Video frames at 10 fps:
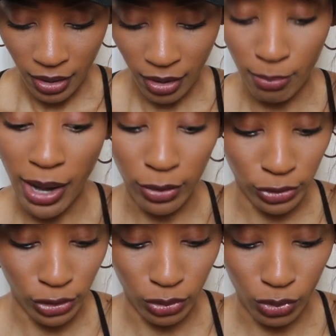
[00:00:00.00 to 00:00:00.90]
about
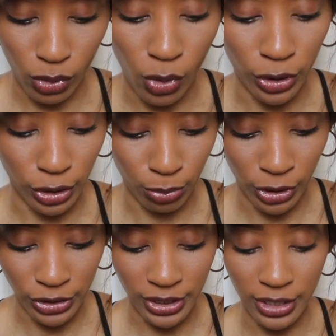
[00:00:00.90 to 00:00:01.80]
you or your
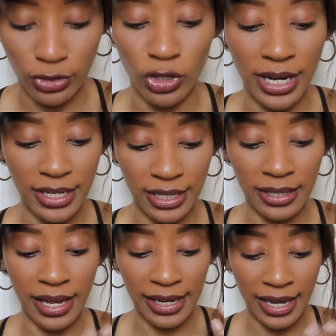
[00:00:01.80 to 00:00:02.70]
person trying to
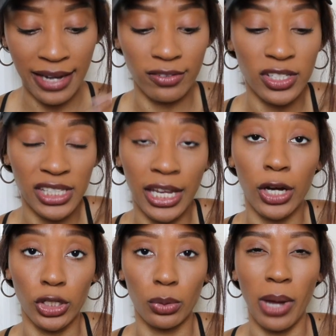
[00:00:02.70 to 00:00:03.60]
like kind of
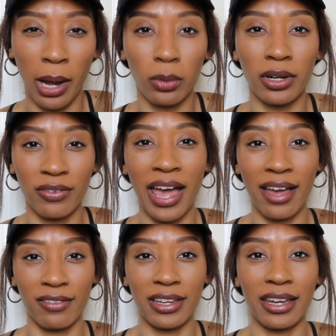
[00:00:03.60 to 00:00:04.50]
scare you out of
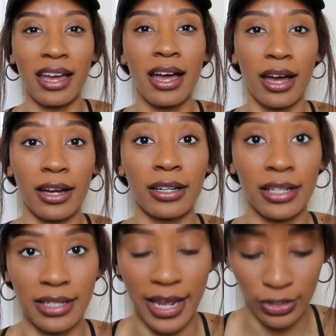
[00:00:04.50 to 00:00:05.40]
having a
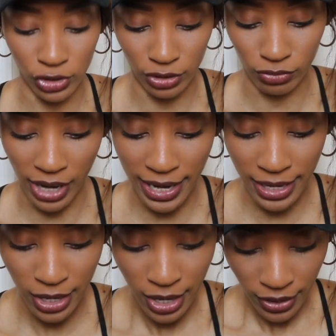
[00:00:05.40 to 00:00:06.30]
connection
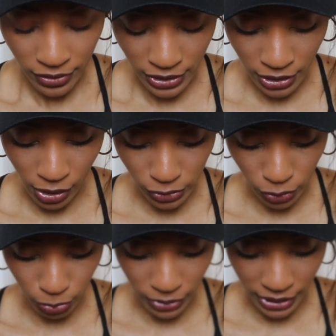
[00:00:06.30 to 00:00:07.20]
right this can
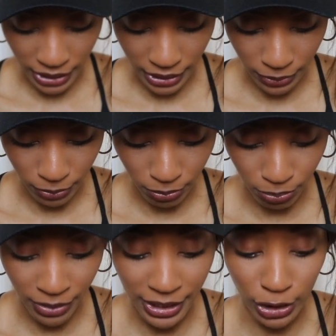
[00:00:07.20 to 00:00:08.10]
also be
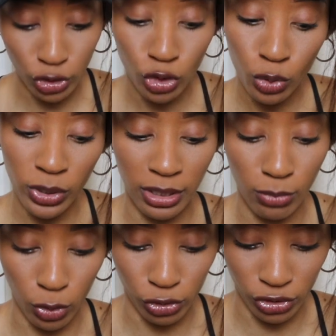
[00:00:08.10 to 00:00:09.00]
being too
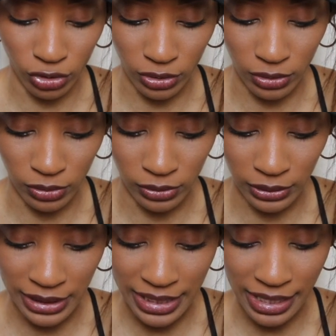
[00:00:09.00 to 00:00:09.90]

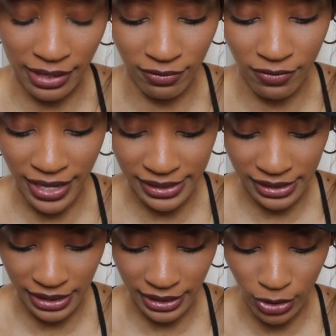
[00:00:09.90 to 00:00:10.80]
emotionally
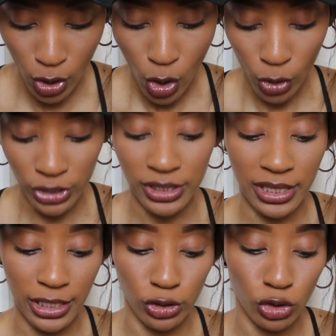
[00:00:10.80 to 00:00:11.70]
invested or
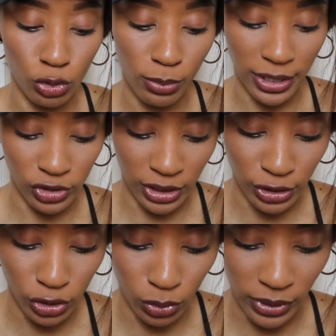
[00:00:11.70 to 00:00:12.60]
seeing too much
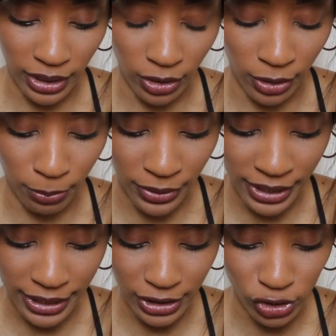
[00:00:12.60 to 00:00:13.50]
into it or
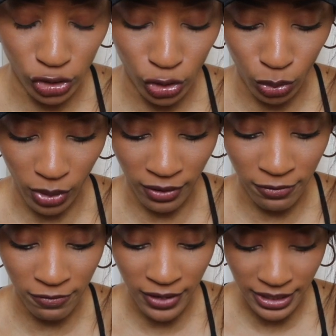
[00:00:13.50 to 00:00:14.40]
being too
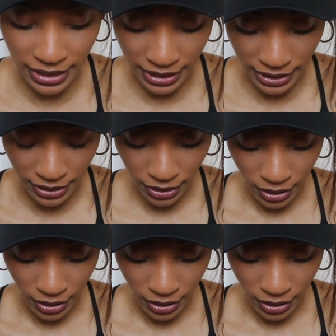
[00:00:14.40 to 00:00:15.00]
offended